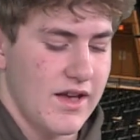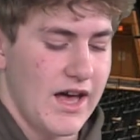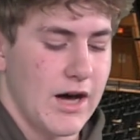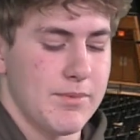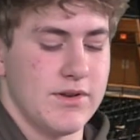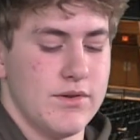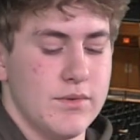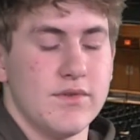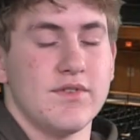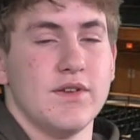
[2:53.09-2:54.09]
helping
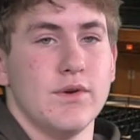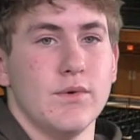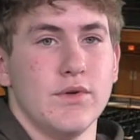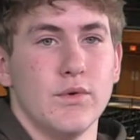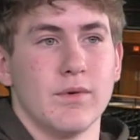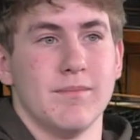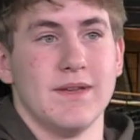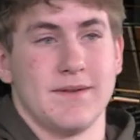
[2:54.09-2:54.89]
you see who you can be.